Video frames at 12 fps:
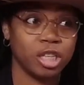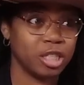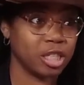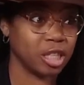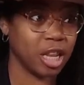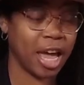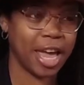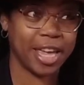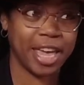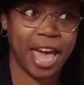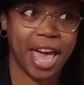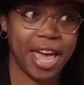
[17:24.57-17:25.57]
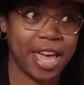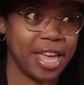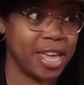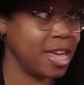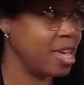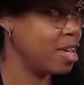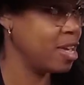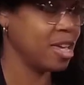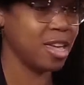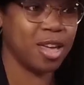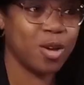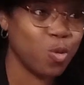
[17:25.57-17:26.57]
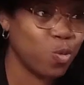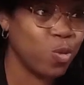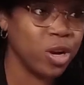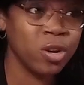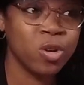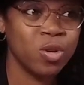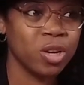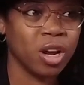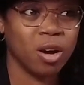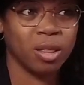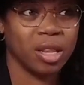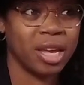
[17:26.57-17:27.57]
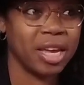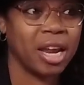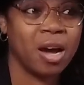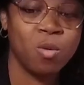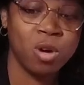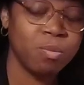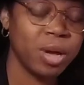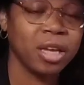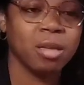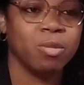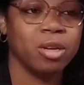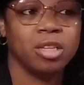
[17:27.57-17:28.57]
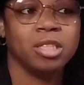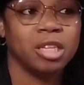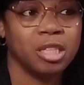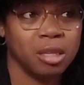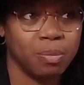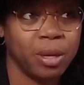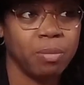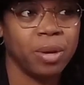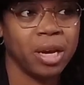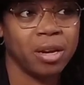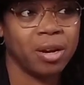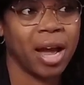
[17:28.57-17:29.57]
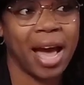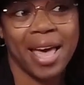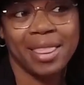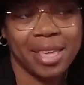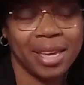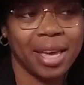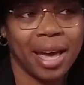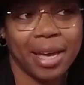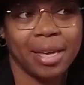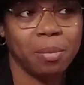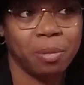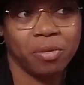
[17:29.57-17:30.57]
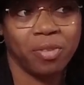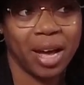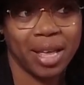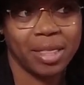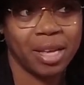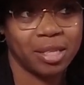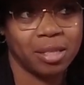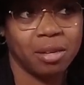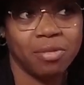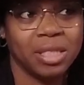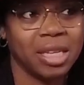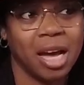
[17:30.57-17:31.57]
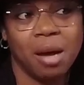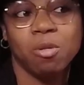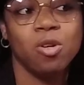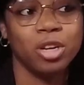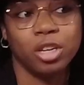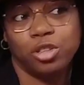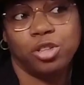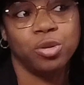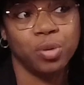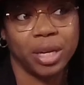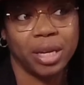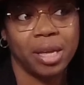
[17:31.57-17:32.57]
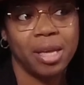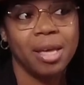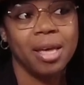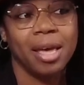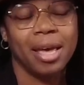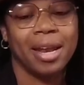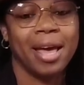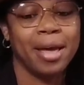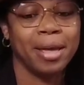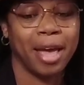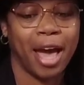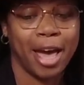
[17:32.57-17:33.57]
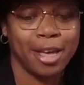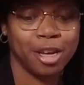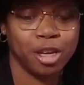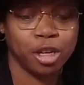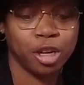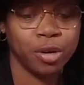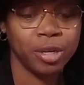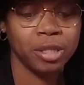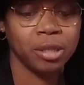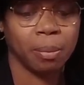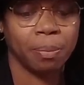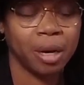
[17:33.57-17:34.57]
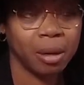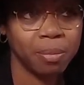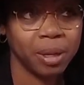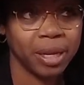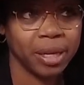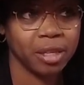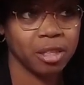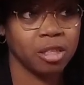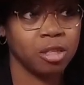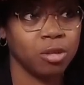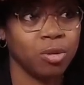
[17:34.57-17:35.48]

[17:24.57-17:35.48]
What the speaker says: just like, hey, we're going all in. I want my community to be better. I think I can provide that service. I'm going to do it. And I encourage the public to